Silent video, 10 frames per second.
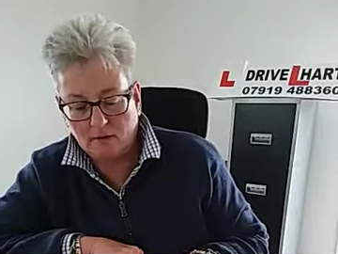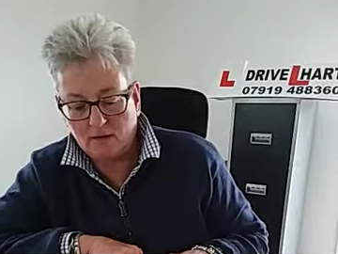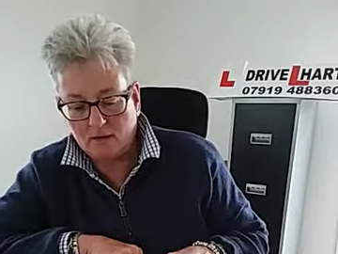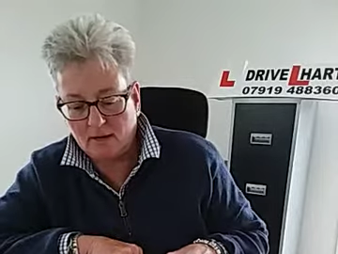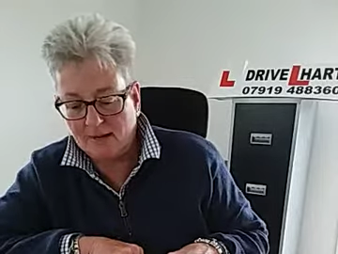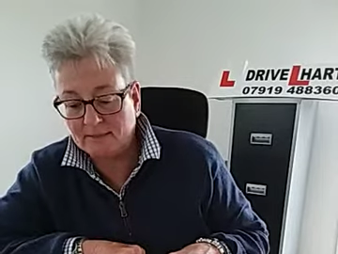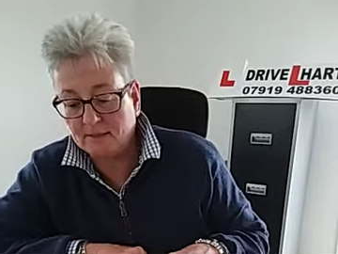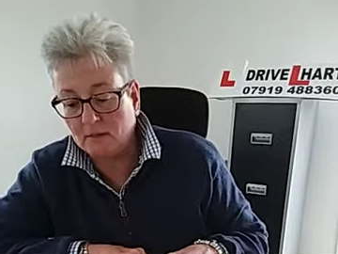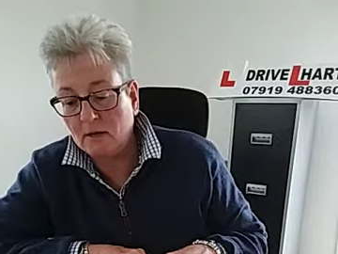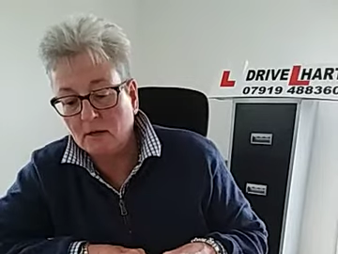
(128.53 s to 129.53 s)
uh,
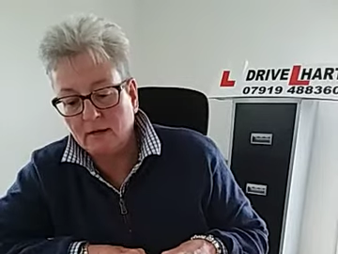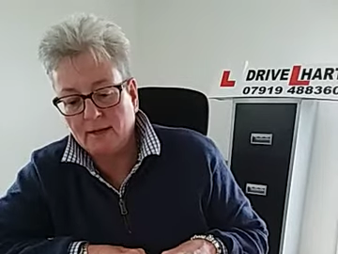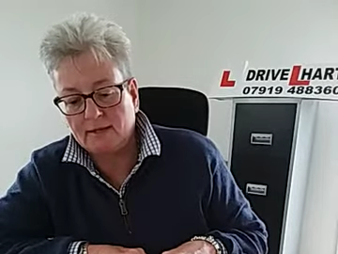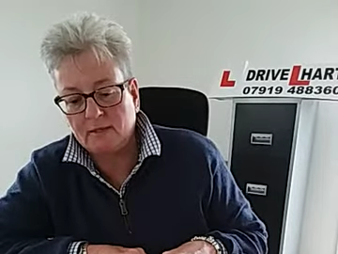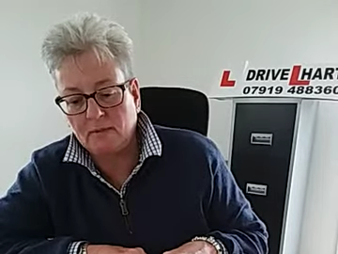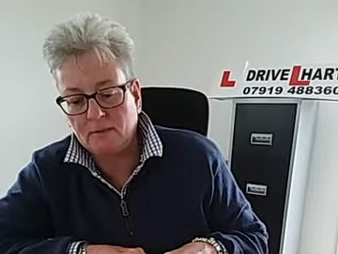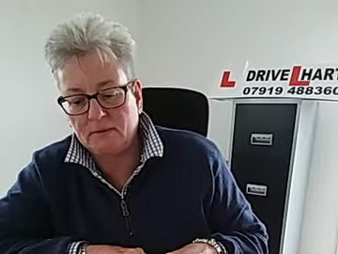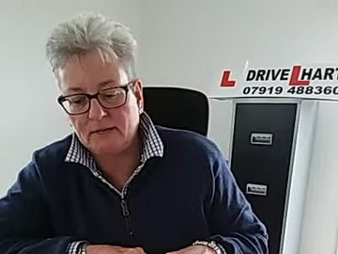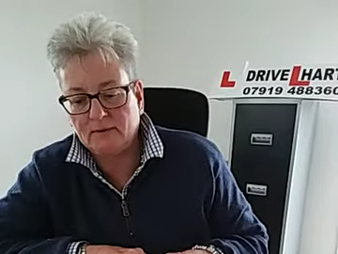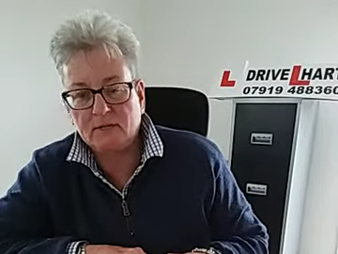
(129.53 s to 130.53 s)
lesson getting them up
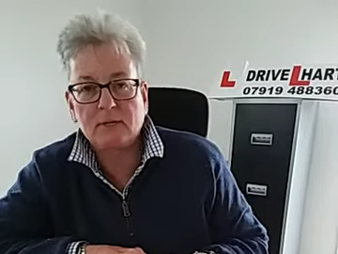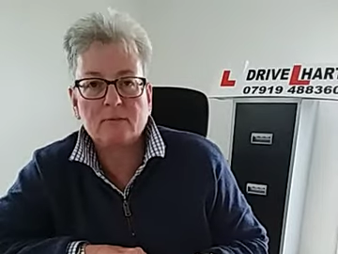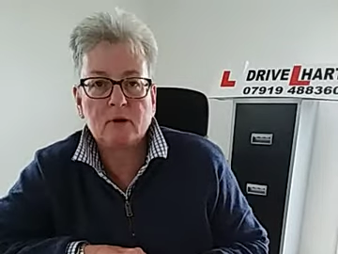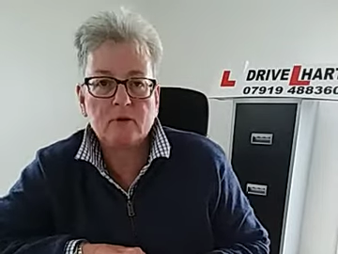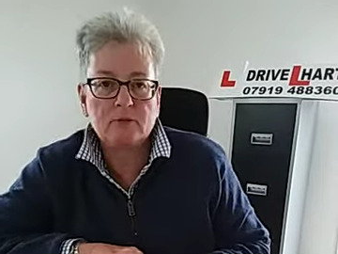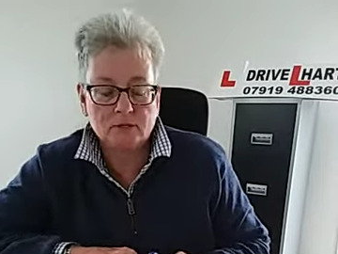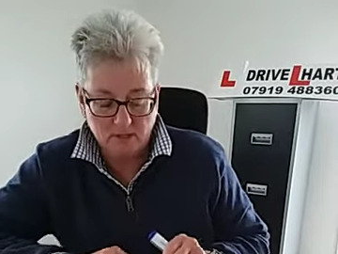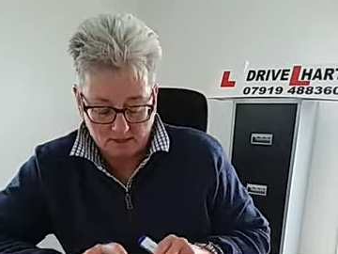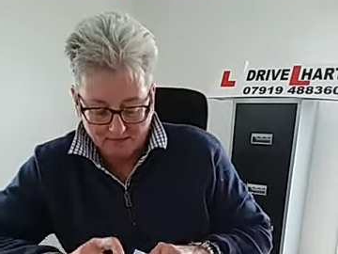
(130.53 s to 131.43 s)
and down slip roads.